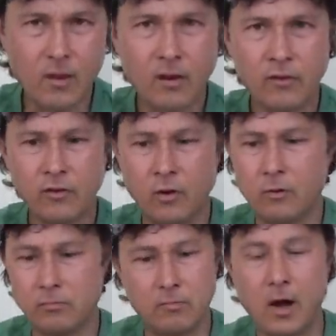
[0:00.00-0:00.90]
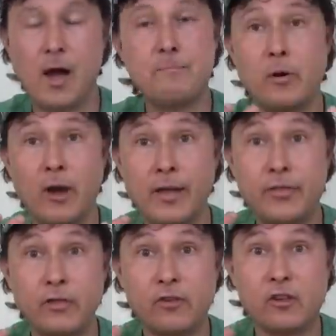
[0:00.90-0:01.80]
So I, I
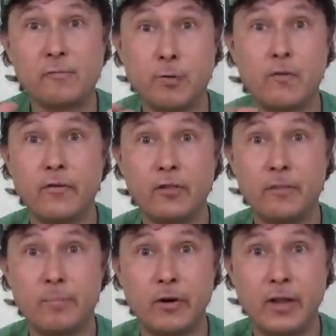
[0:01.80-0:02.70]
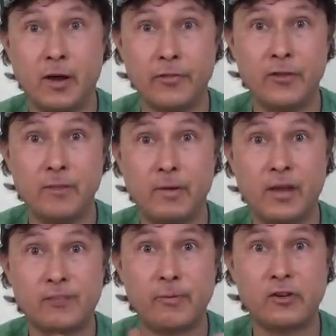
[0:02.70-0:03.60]
think this is perfectly pretty healthy, but
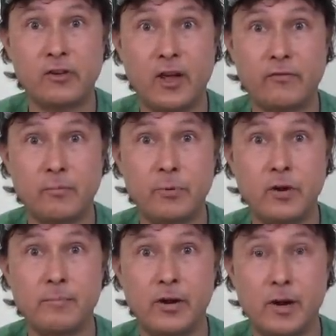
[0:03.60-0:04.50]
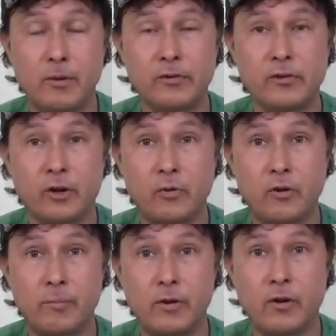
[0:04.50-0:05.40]
especially after putting my numbers in the
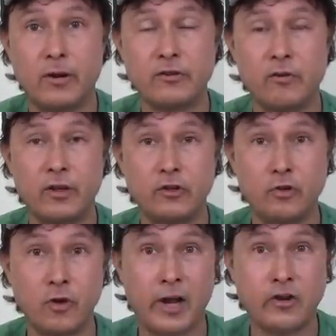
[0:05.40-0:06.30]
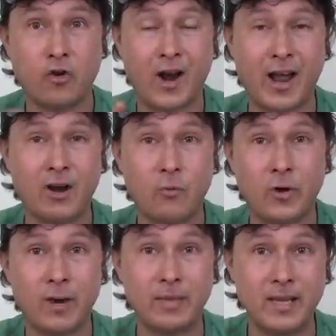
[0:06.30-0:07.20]
Cronometer, I generally do not track
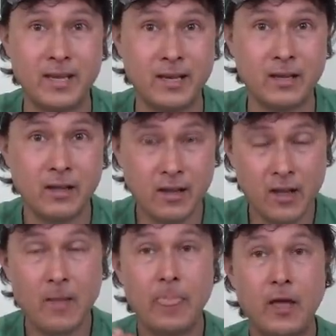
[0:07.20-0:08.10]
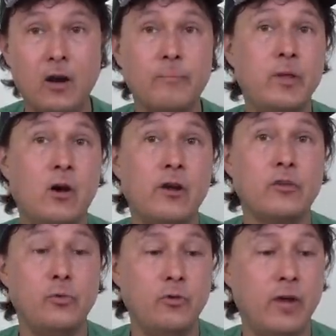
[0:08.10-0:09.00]
what I'm eating. And I'll be
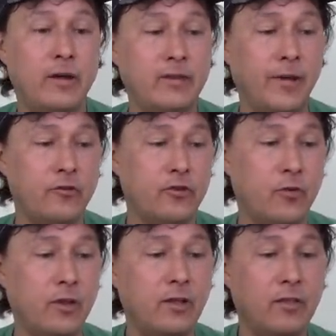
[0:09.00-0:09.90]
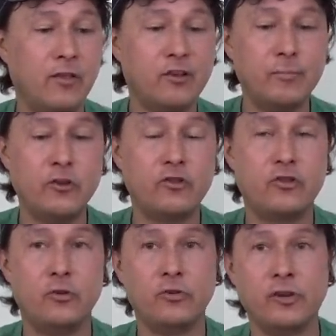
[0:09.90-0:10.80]
honest with you guys, after drinking this much
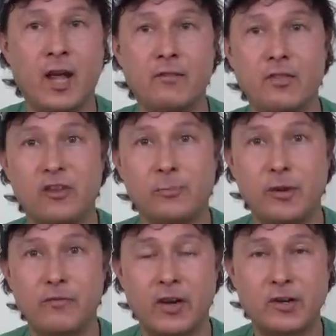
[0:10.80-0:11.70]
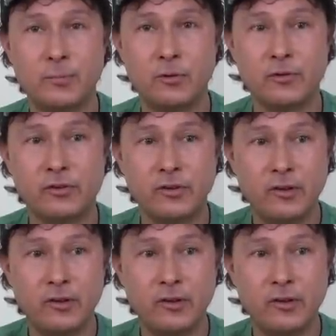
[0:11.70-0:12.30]
juice and having this many vegetables,